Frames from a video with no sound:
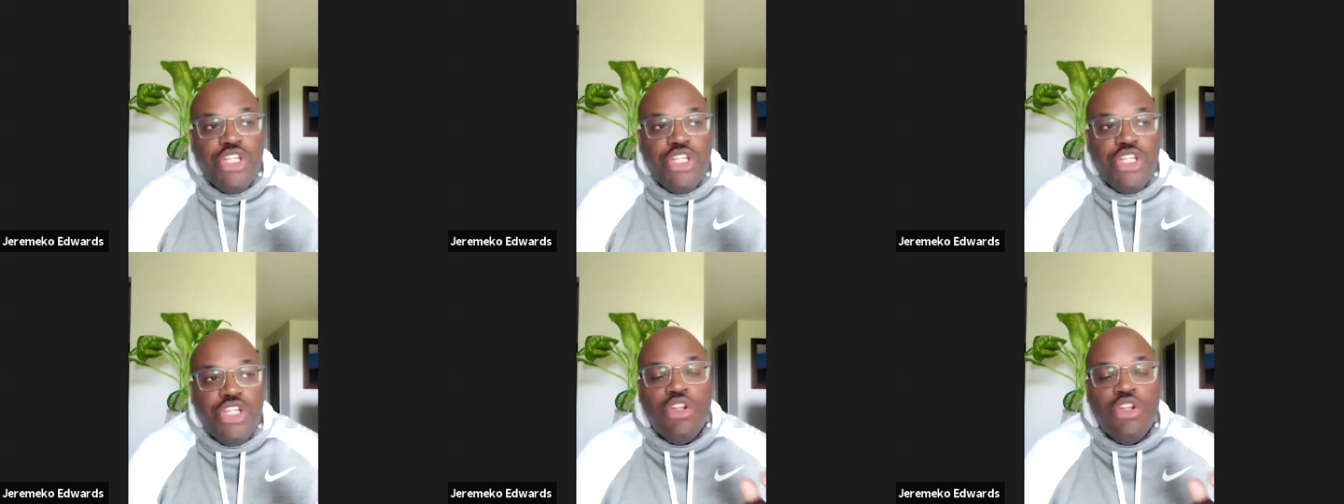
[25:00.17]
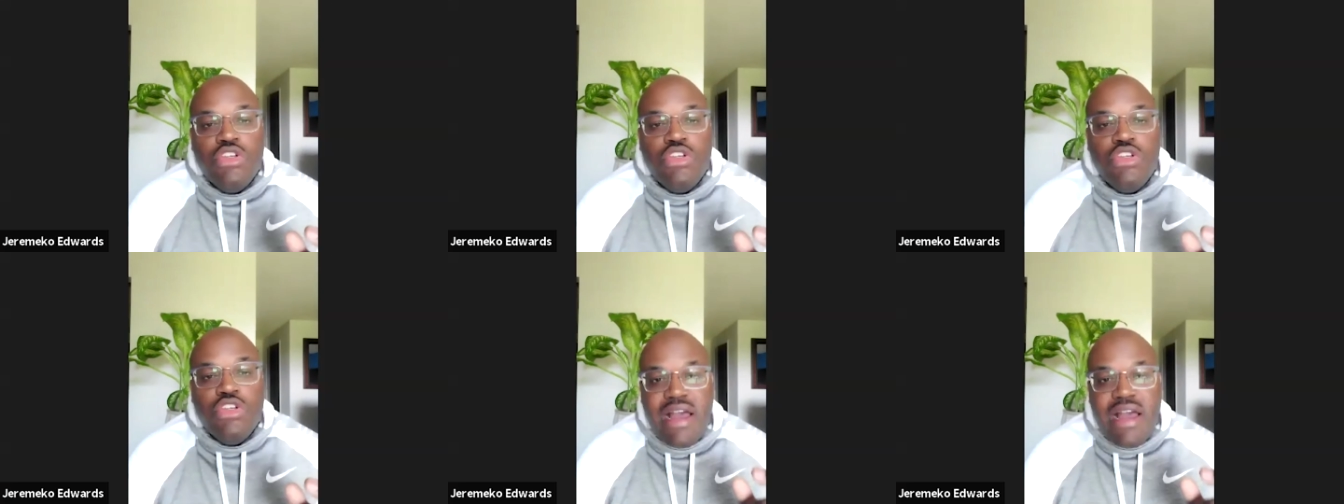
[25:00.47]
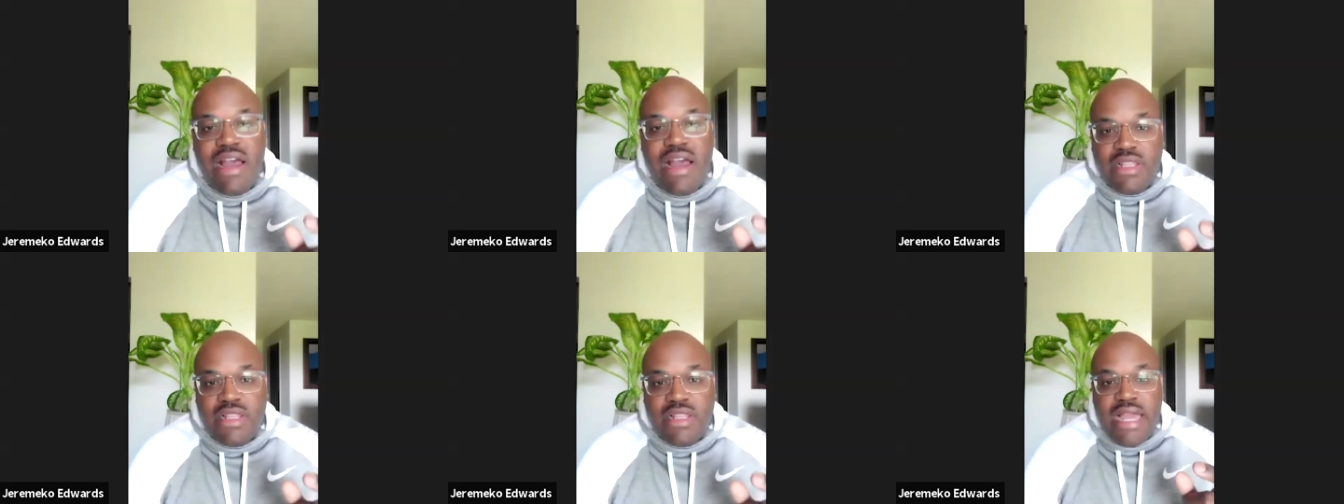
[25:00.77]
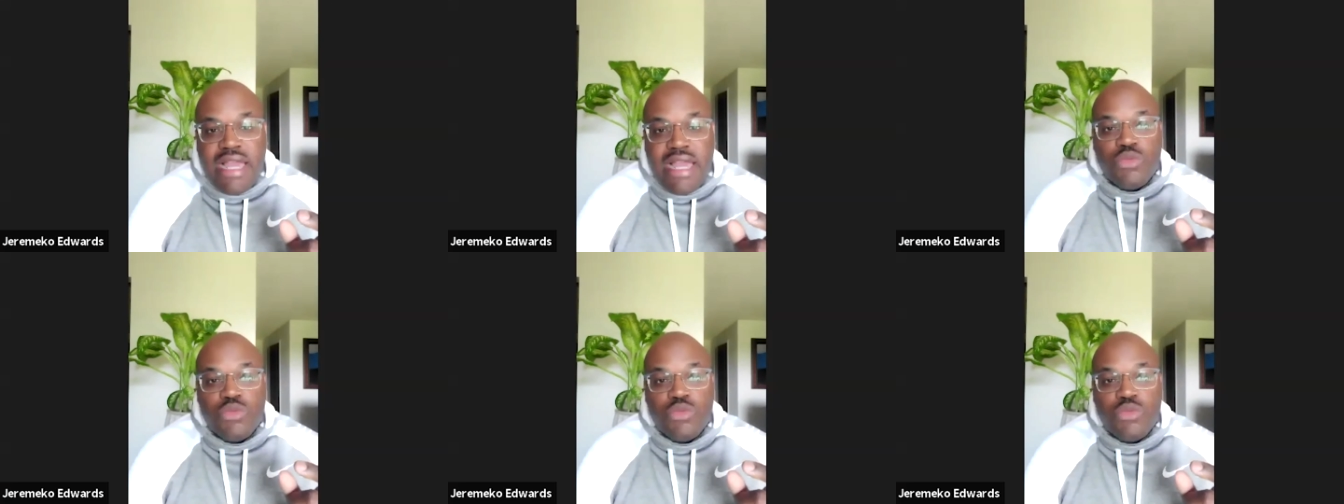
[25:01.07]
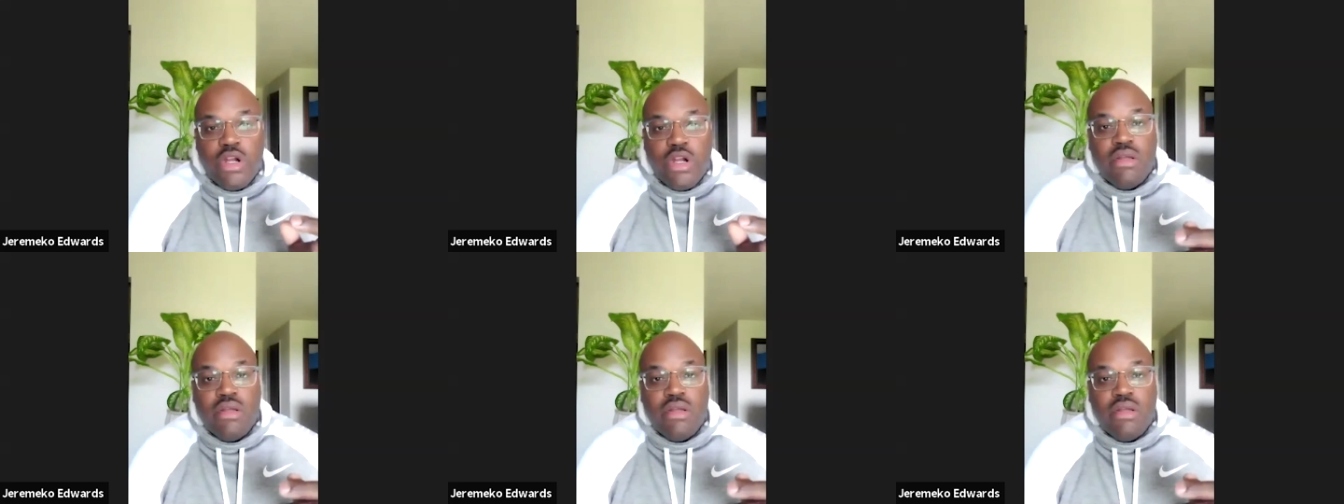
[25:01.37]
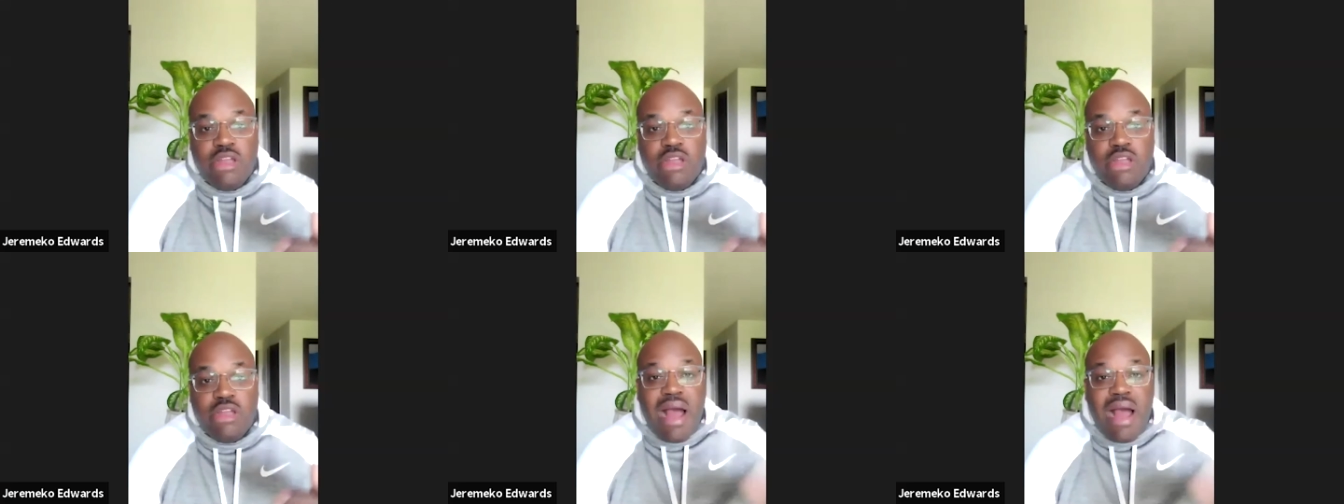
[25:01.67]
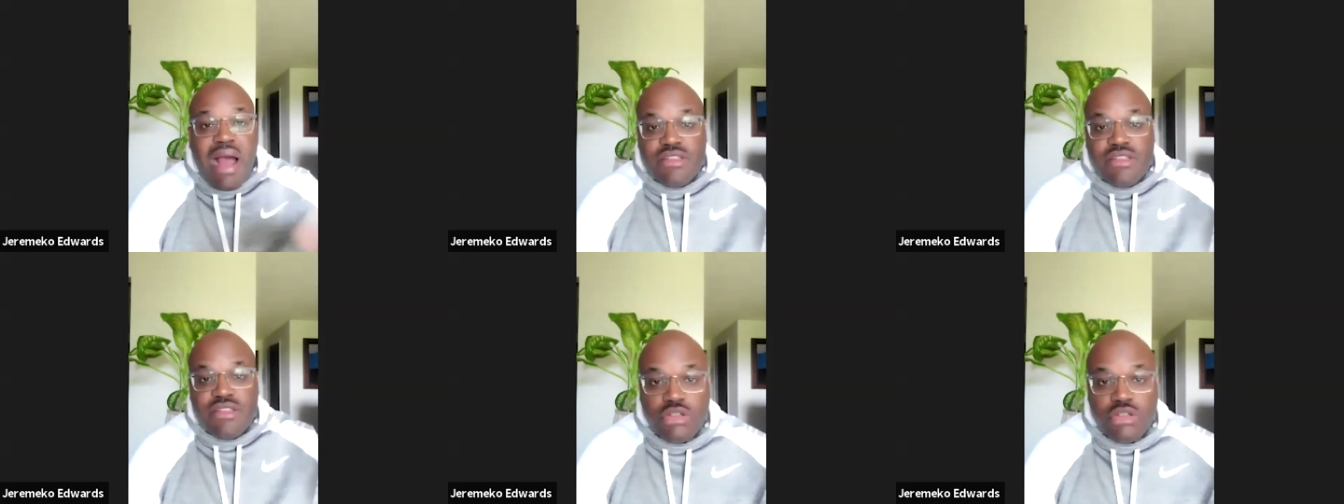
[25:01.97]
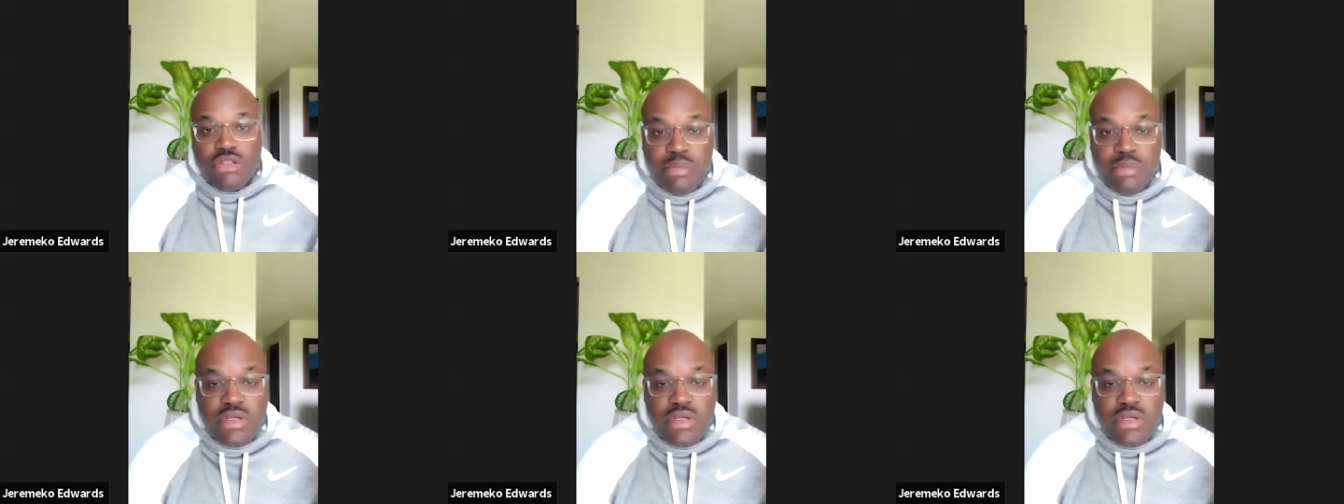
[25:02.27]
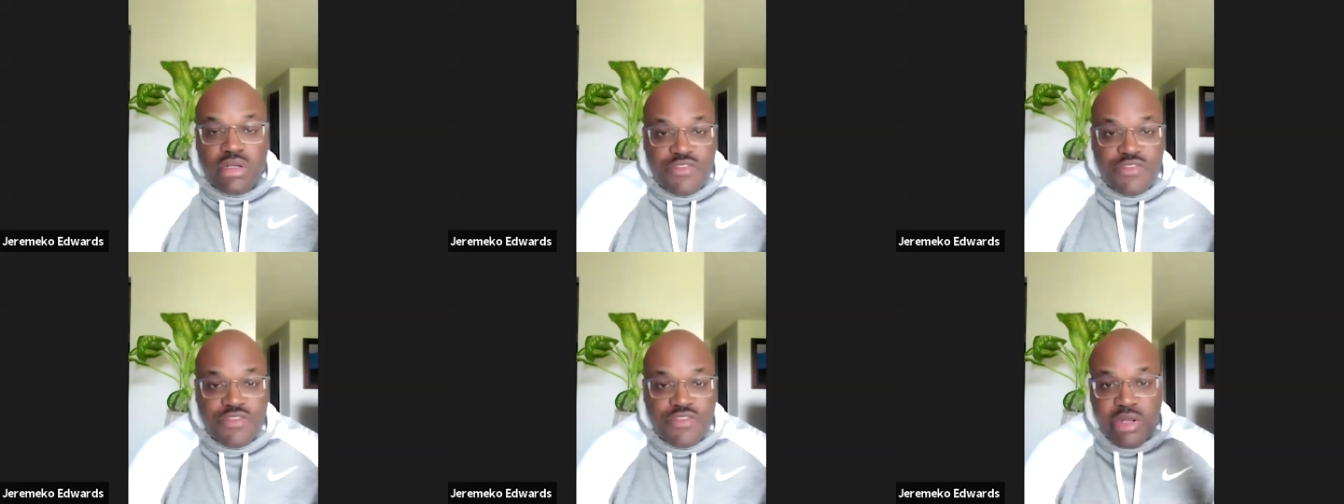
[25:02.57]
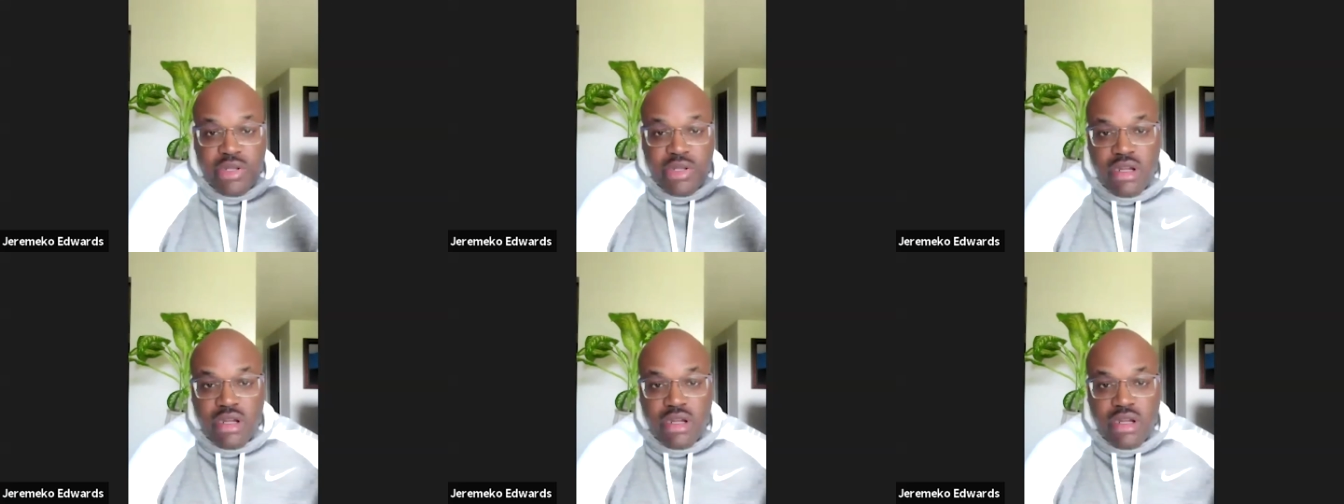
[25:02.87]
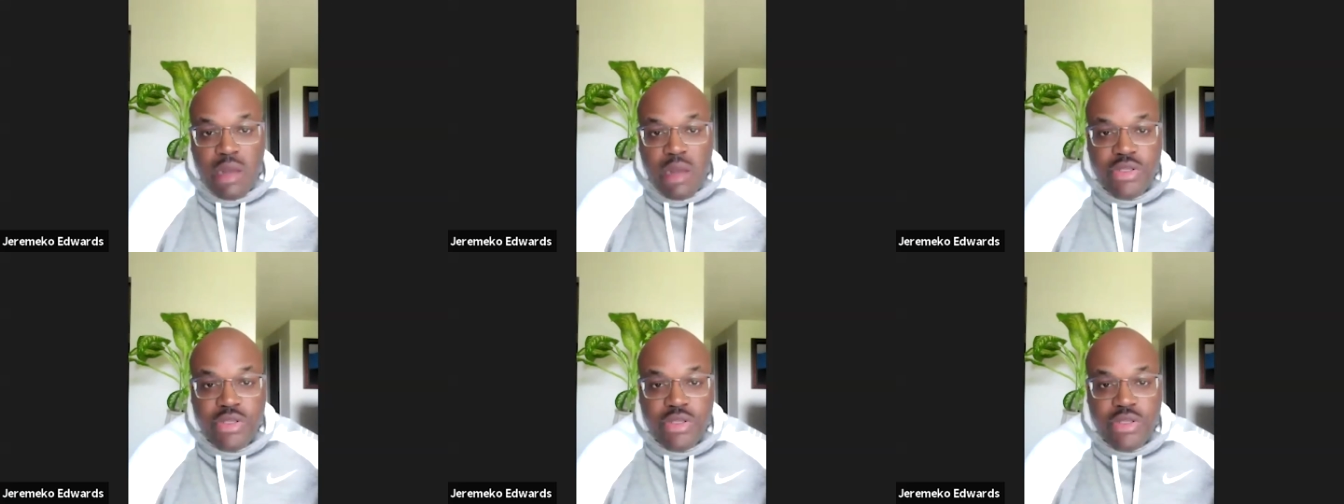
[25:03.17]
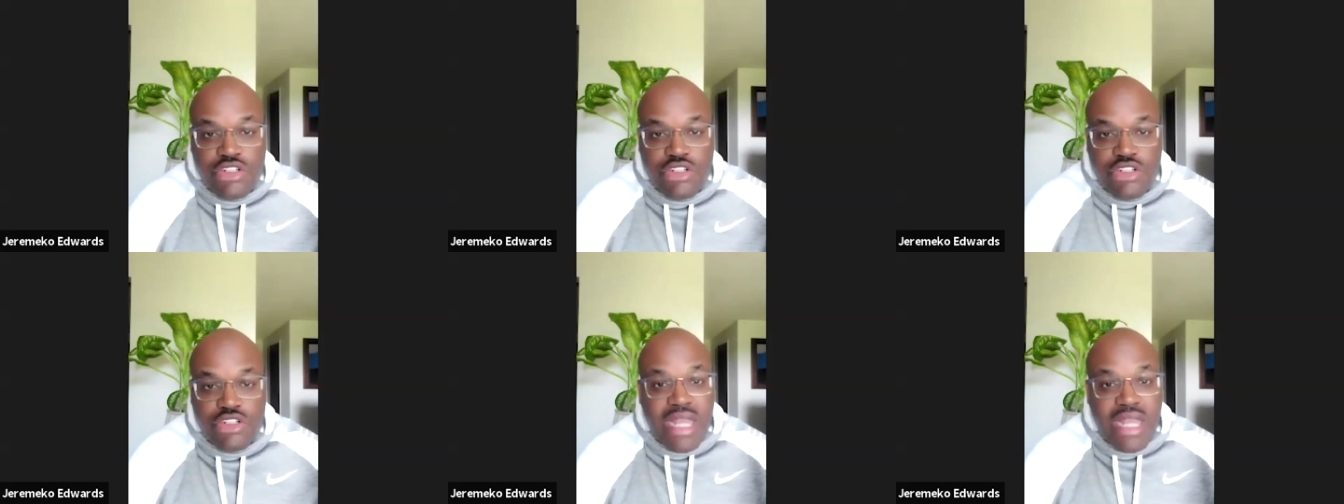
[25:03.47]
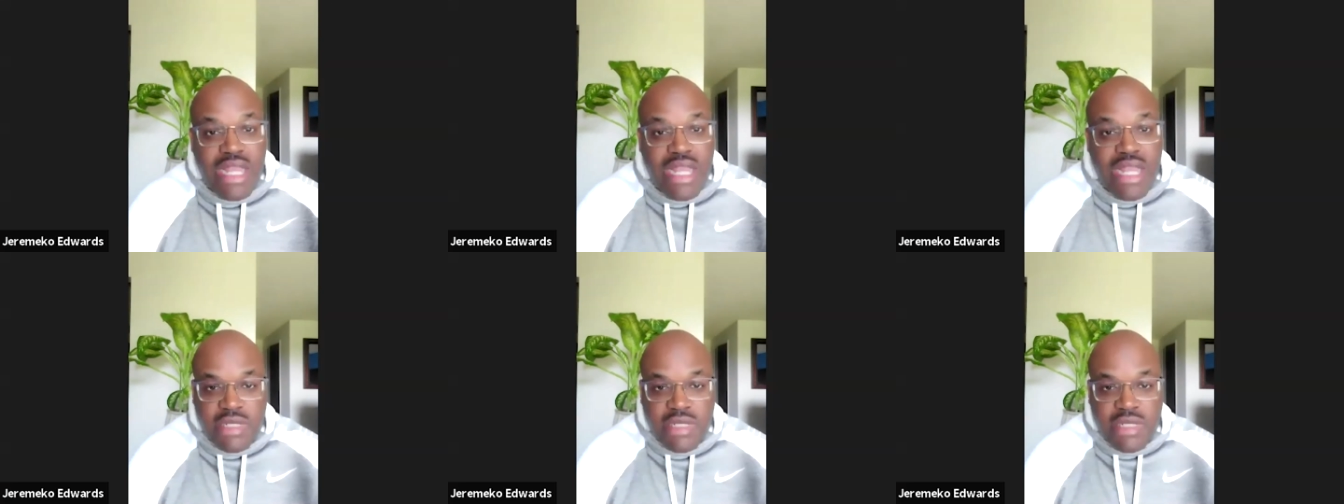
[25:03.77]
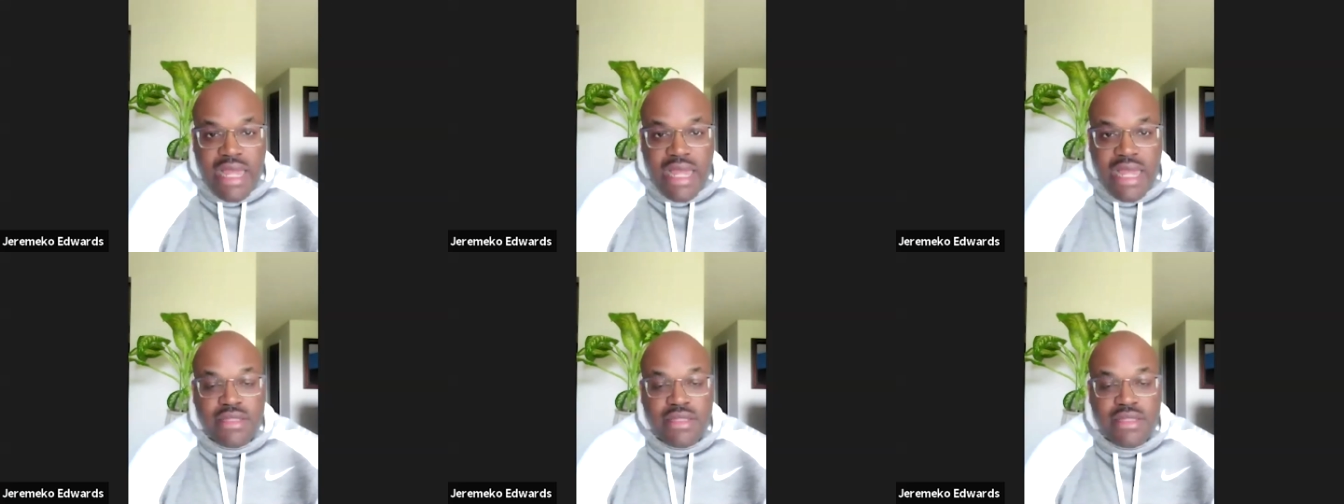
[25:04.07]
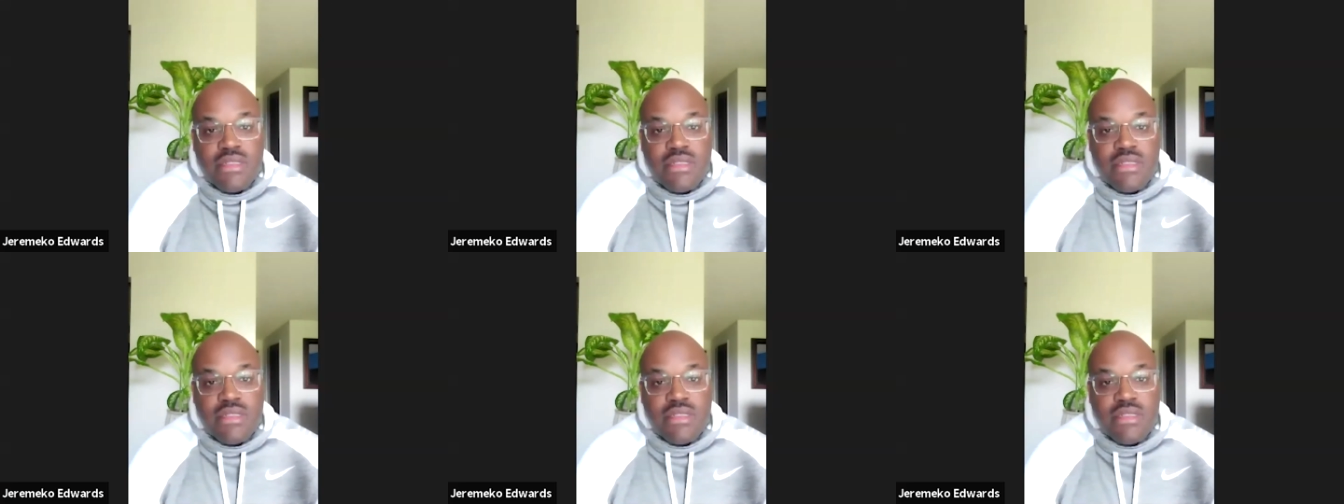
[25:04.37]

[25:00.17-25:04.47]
when you have clients where their policies on the books? If you've been here a couple years, you got some clients.